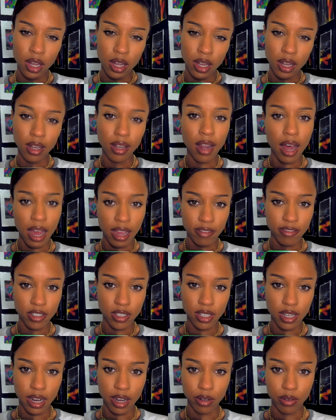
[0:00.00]

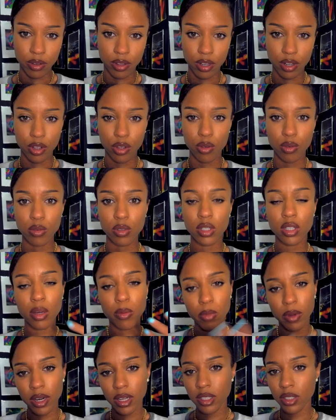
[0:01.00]
lifestyle than you,
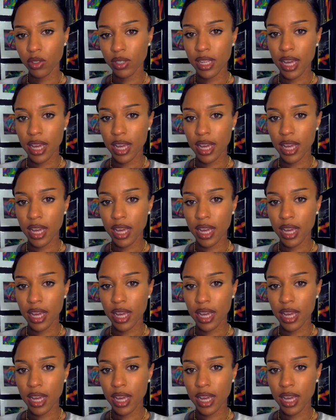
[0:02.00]
someone else